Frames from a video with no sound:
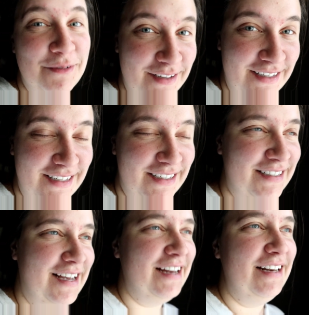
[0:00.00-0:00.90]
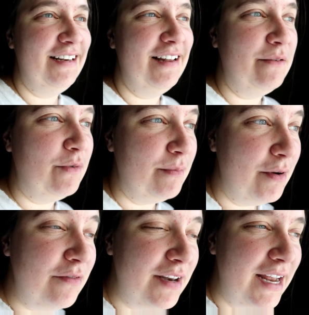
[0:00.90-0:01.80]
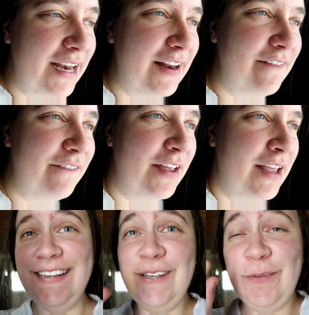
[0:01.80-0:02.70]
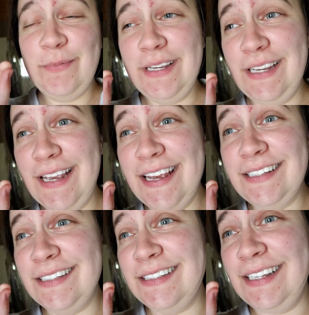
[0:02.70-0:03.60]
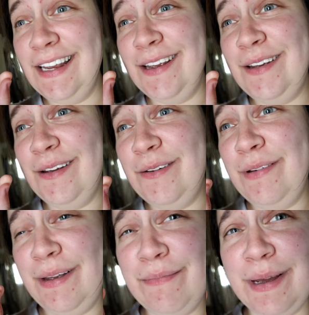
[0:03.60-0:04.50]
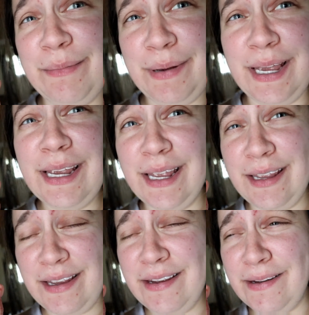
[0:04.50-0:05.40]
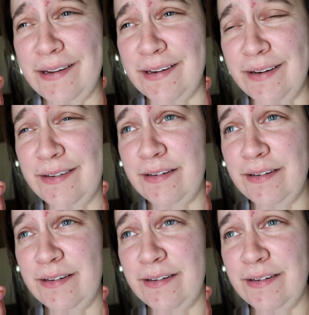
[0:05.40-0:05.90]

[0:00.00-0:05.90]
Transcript: really excited that we're both negative. UPS is here with my package.